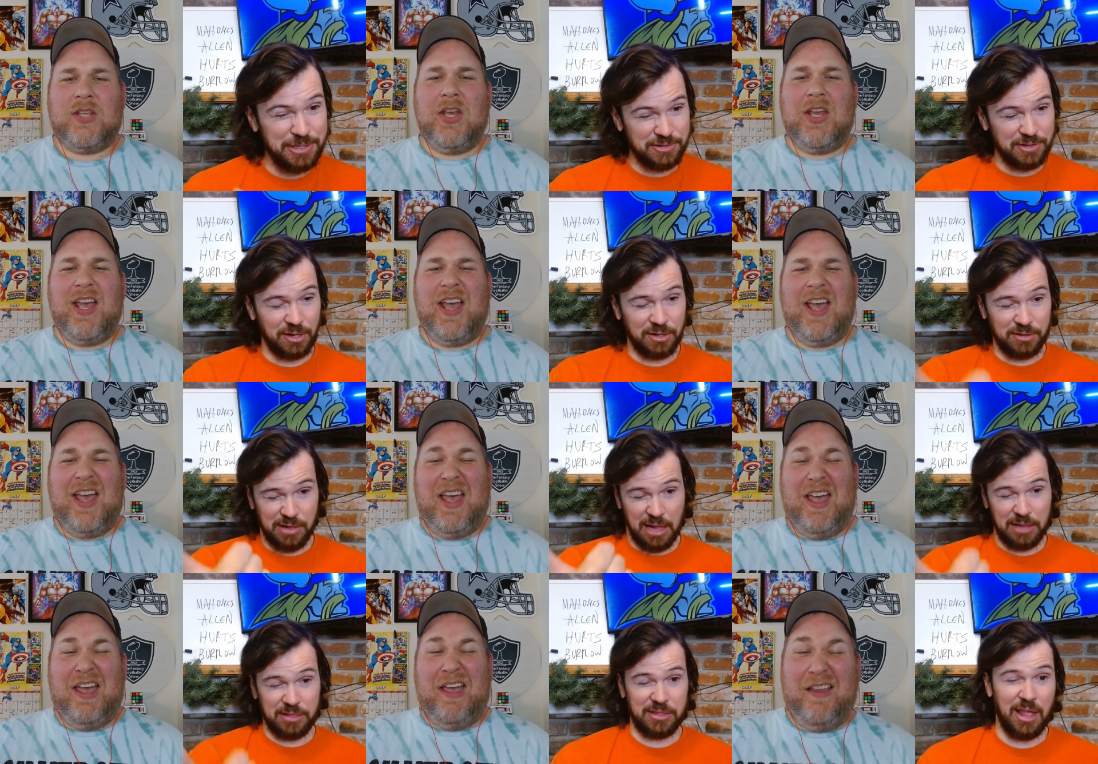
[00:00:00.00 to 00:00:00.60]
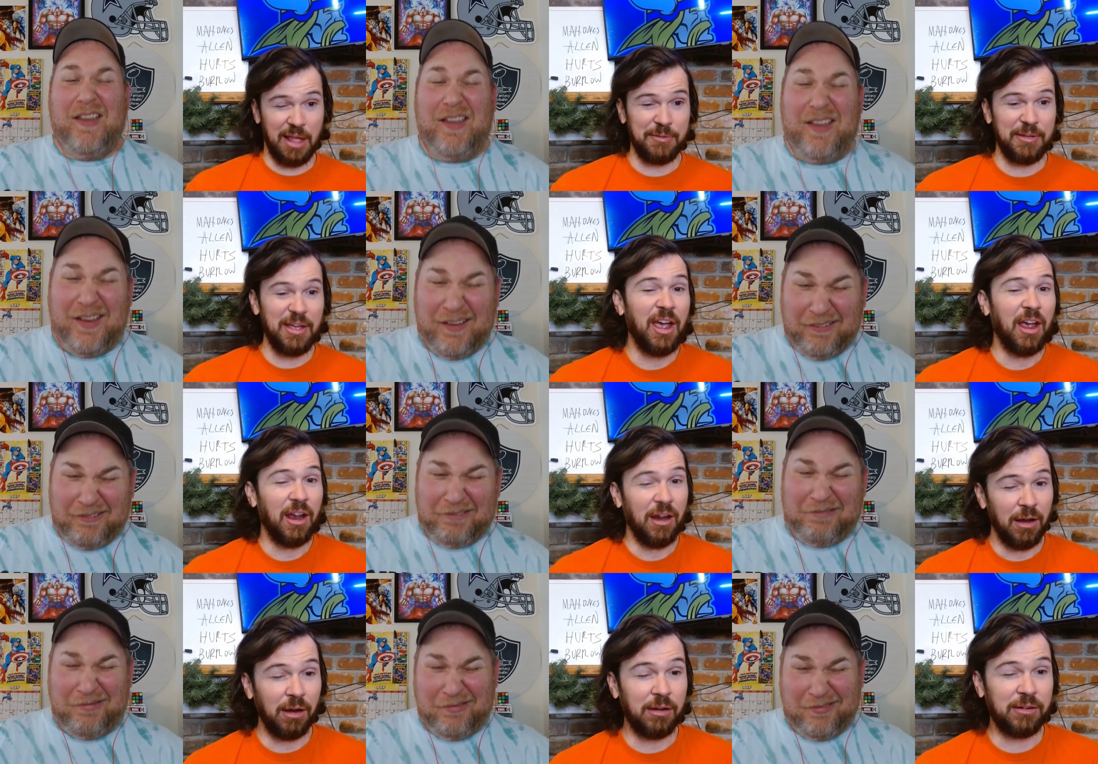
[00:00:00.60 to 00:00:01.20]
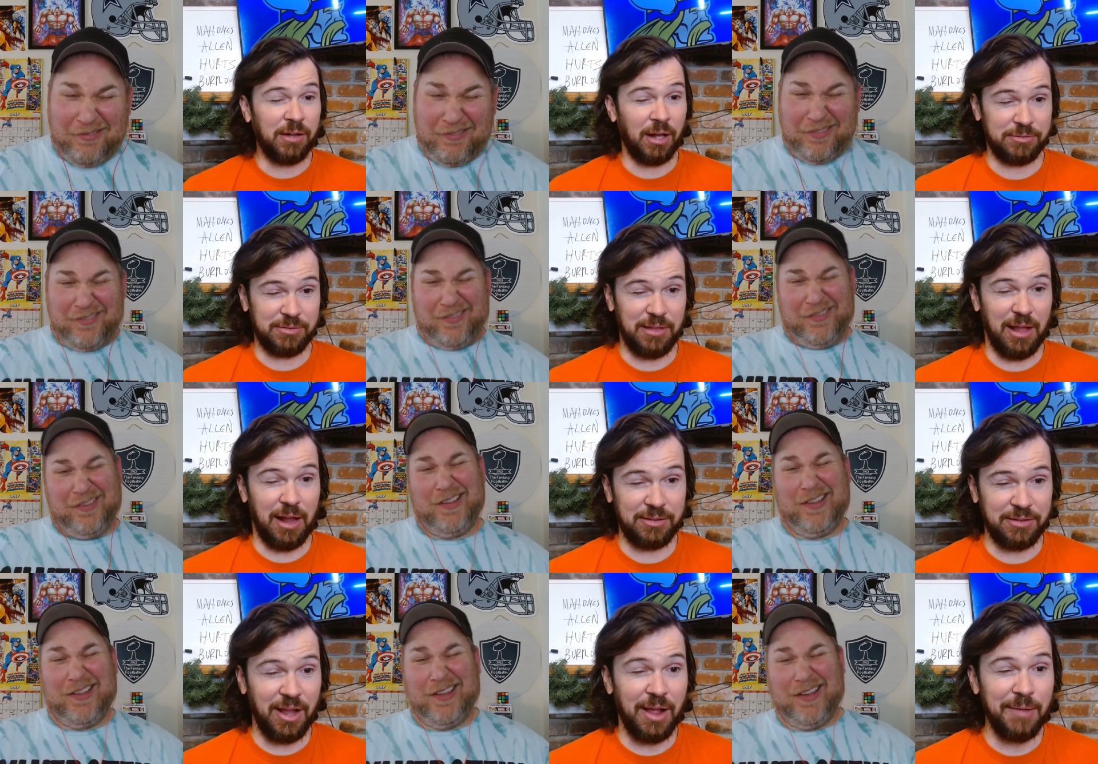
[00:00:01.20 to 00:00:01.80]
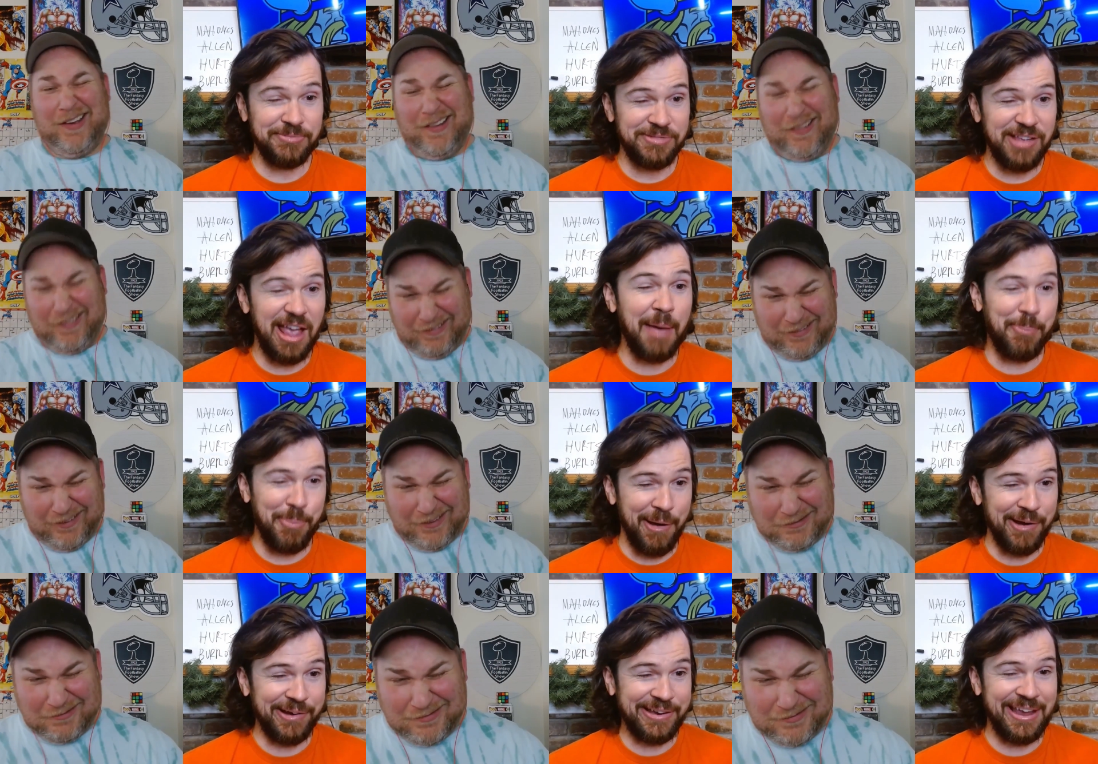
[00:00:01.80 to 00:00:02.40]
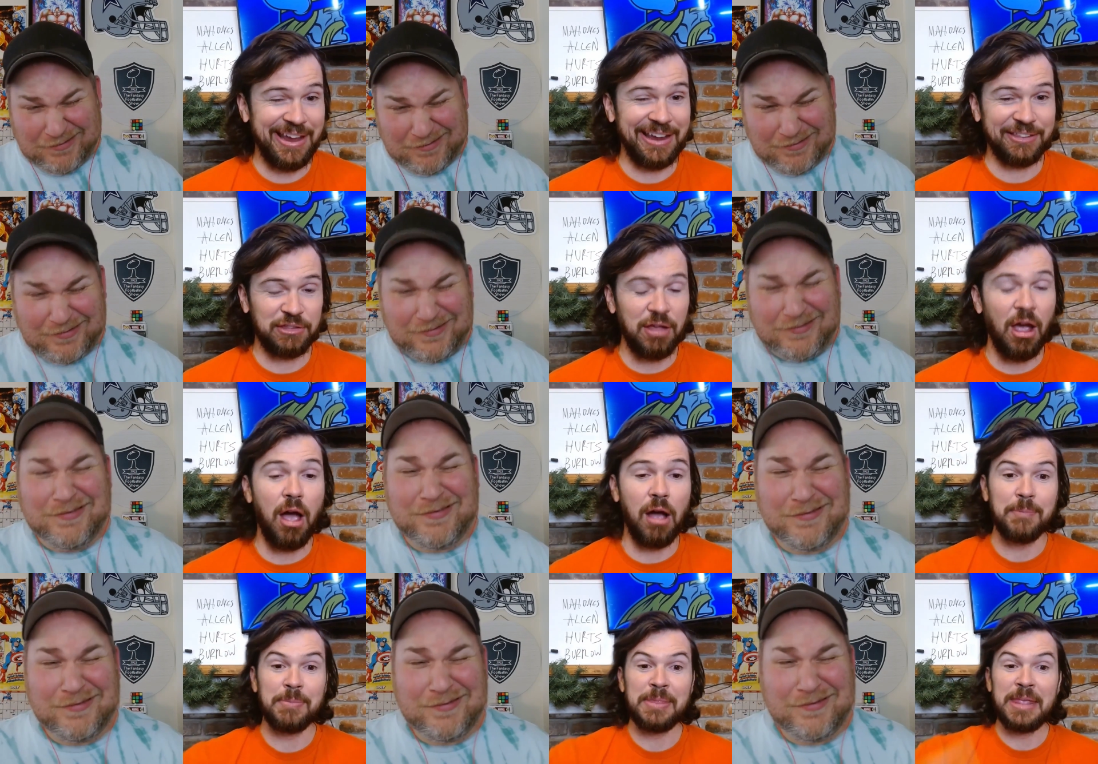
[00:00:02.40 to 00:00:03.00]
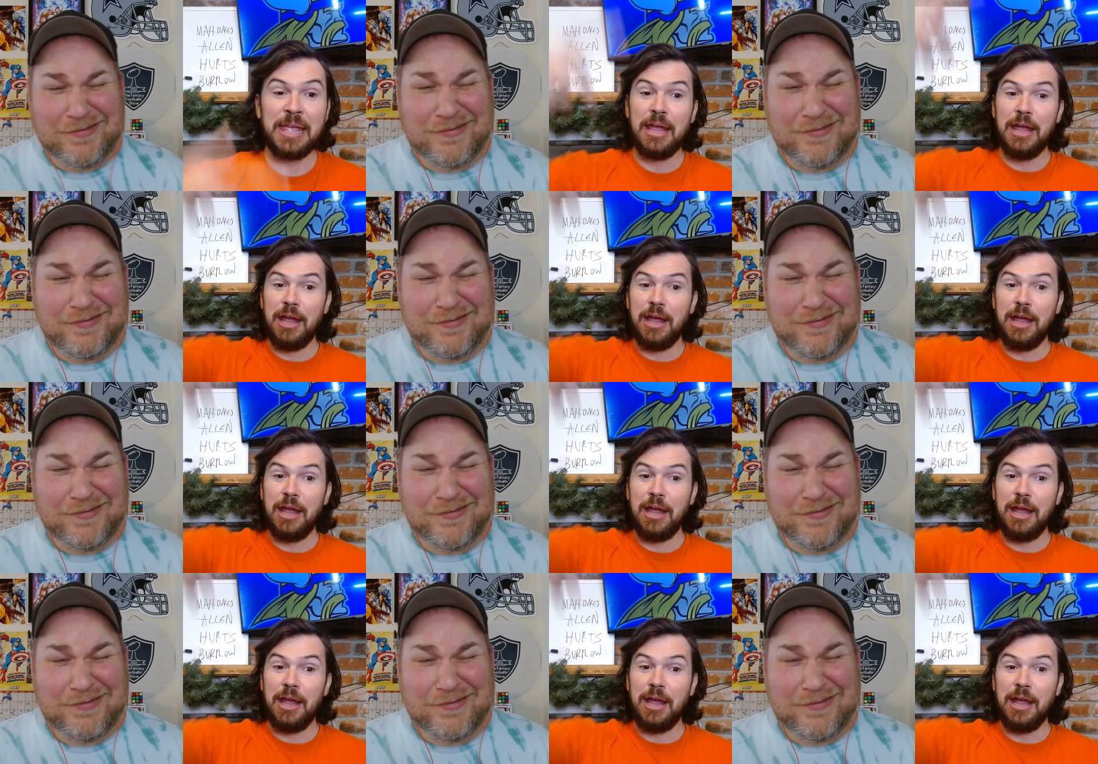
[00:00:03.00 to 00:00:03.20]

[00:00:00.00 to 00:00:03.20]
Speaker 1: You click that, th- you click that thumbs up. I can't talk.